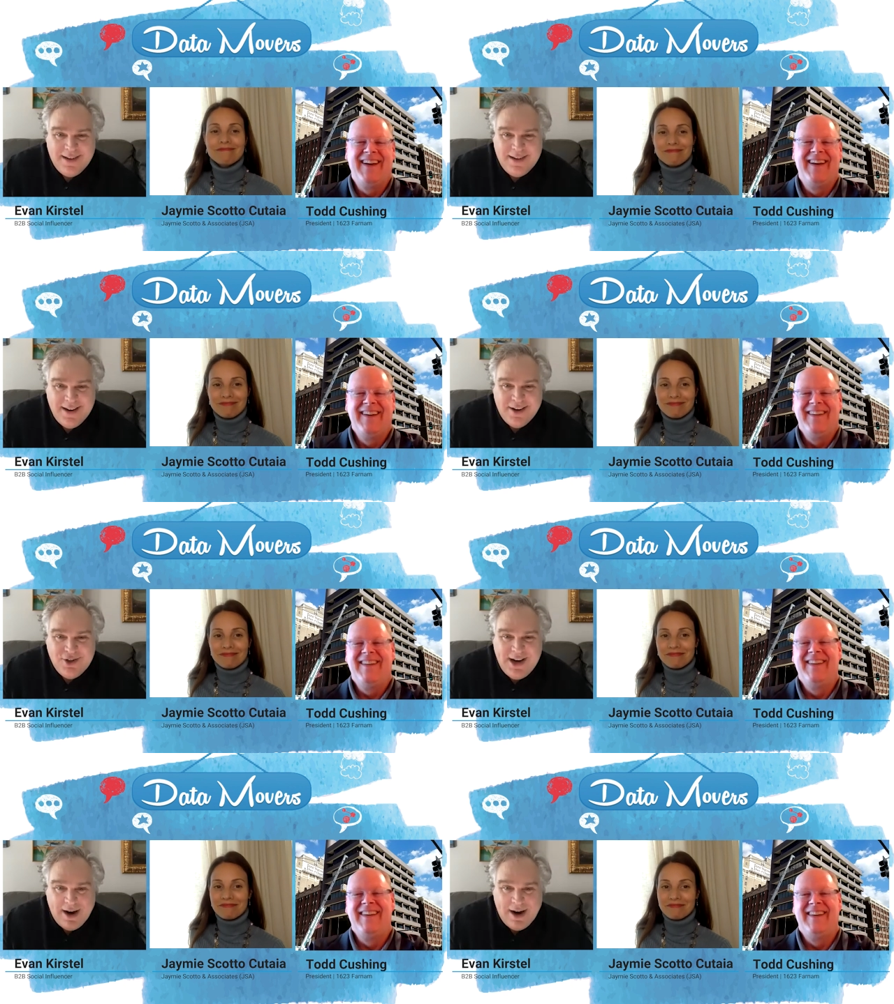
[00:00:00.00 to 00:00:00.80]
Speaker 1: Nebraska
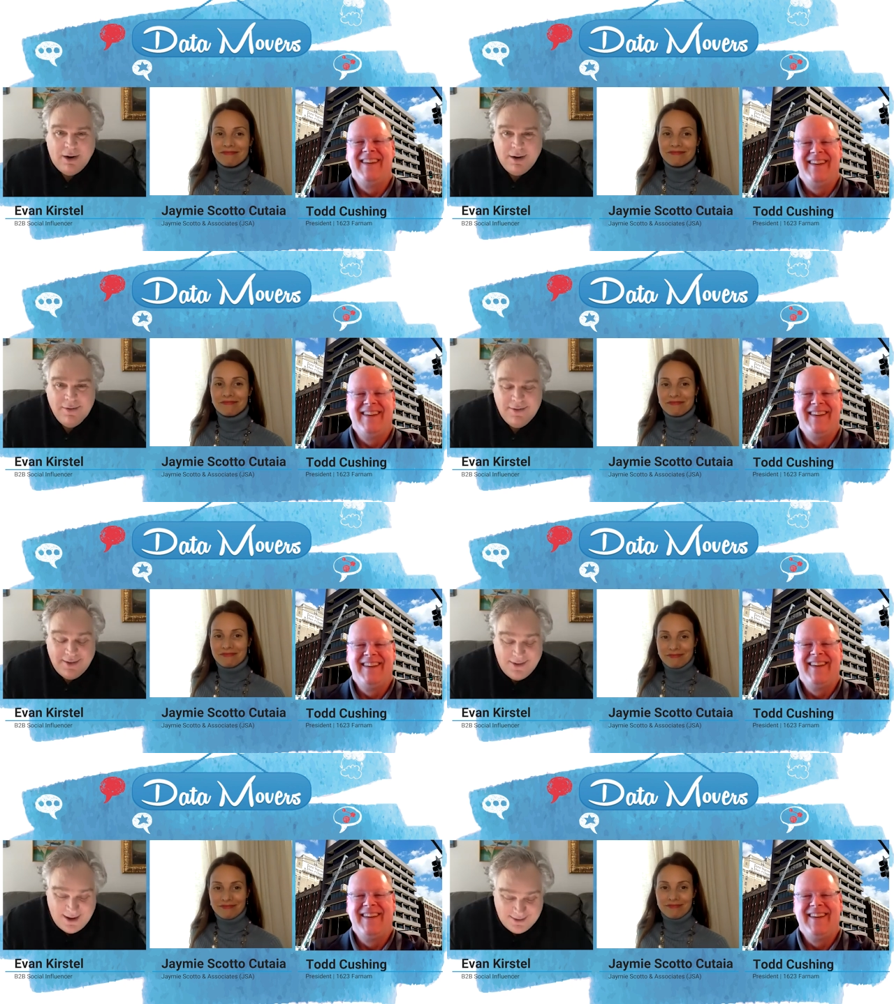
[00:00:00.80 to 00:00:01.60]
dish ever.
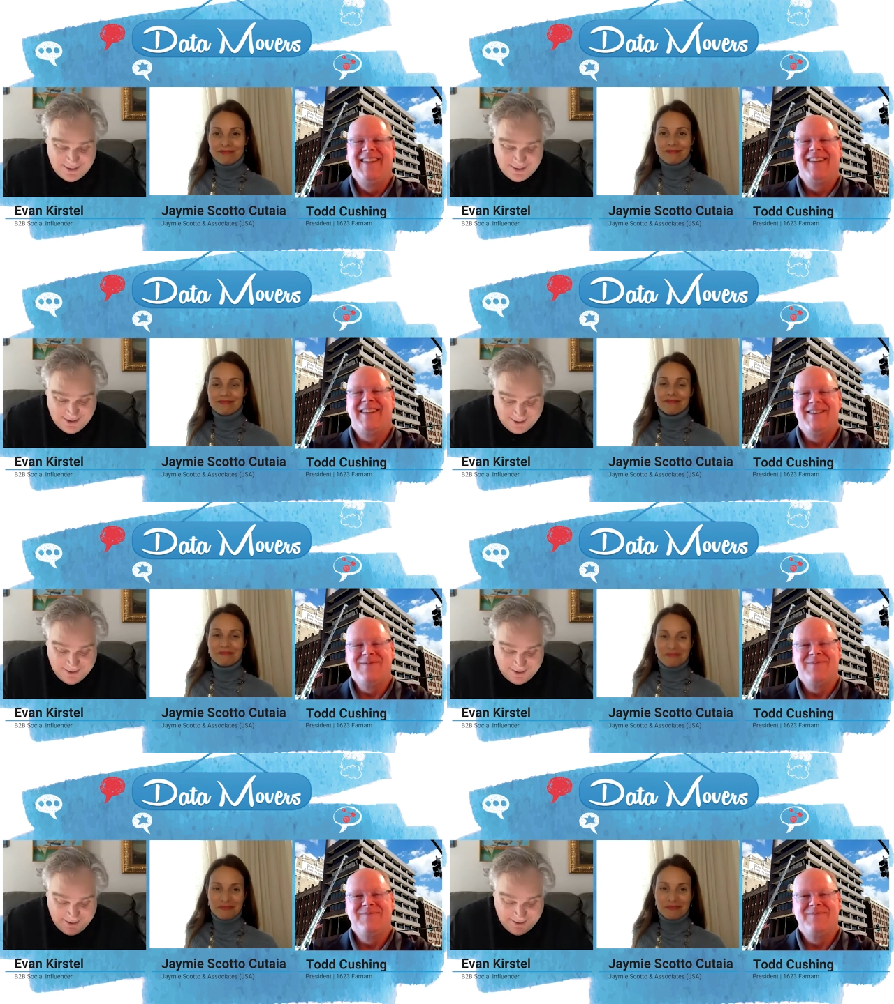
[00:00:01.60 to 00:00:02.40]
So yes,
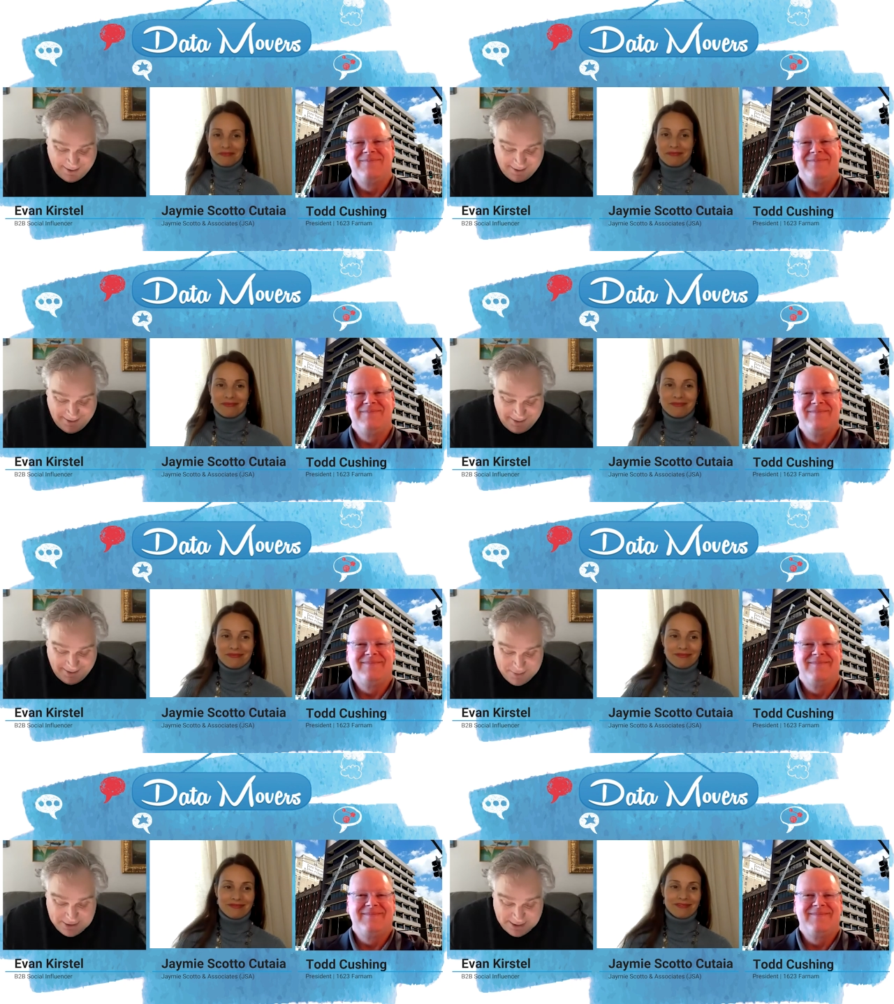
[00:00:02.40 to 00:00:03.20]
I I,
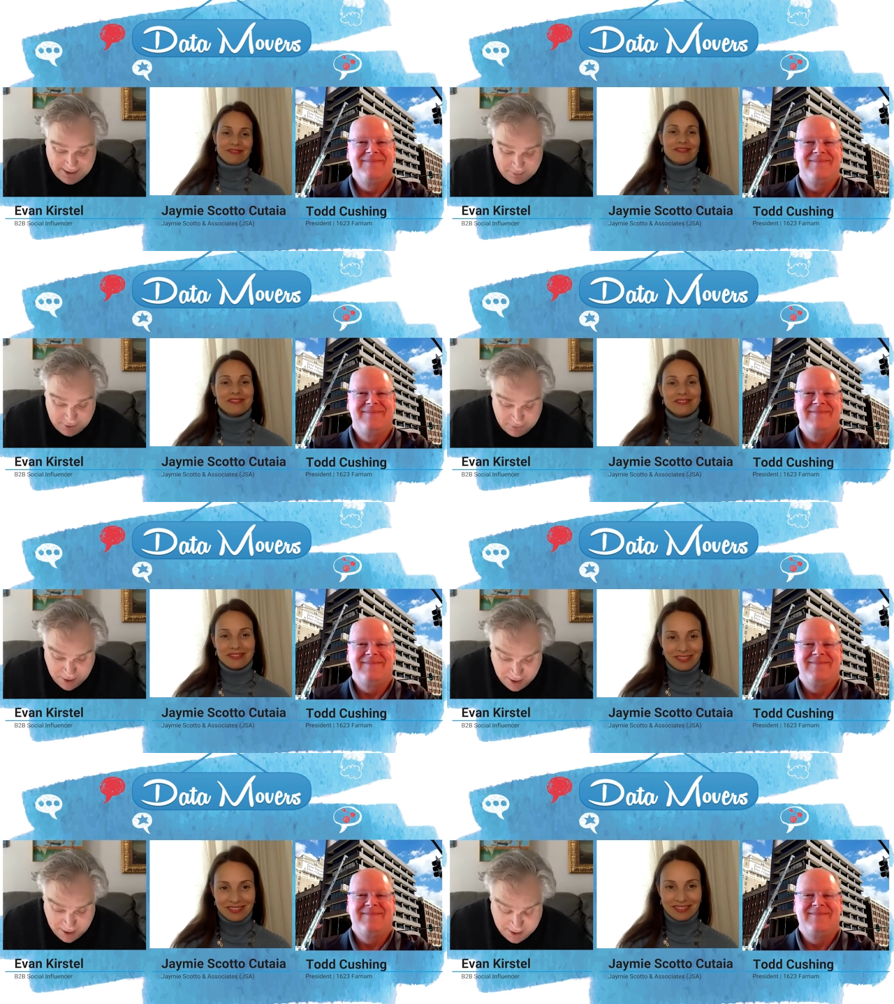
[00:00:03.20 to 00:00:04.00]
I can imagine ham
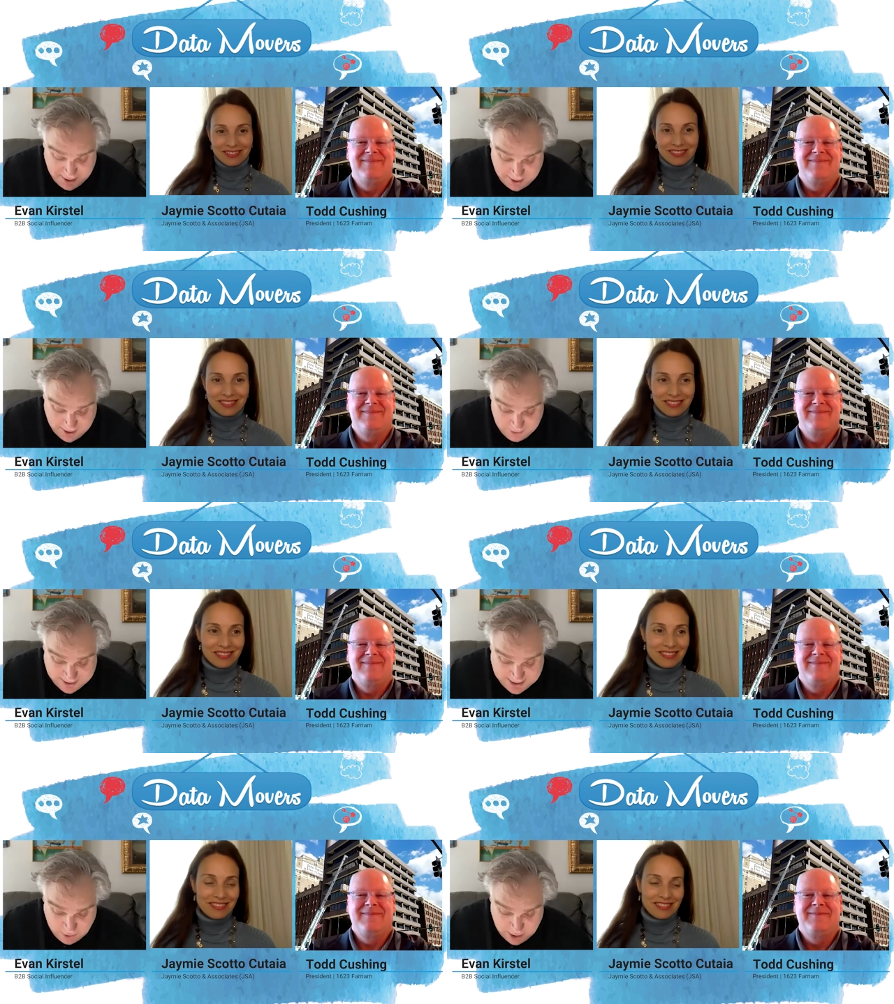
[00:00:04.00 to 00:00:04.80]
loaf
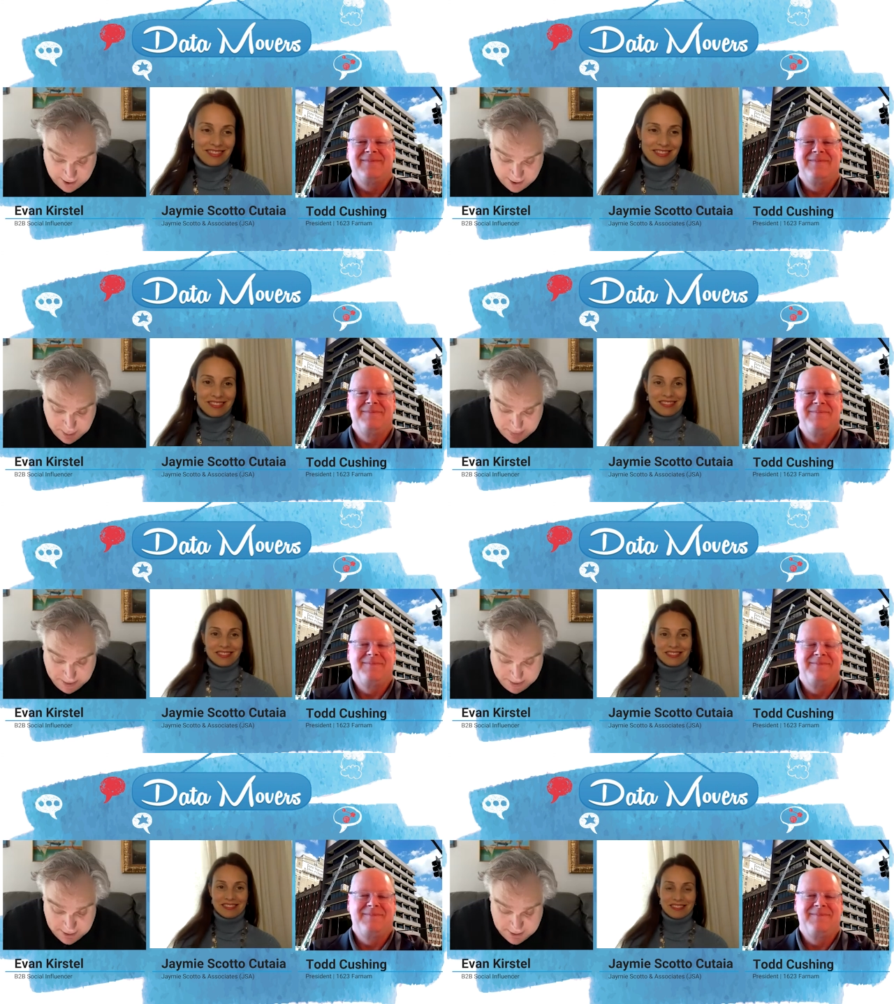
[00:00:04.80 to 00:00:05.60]
right now. Um,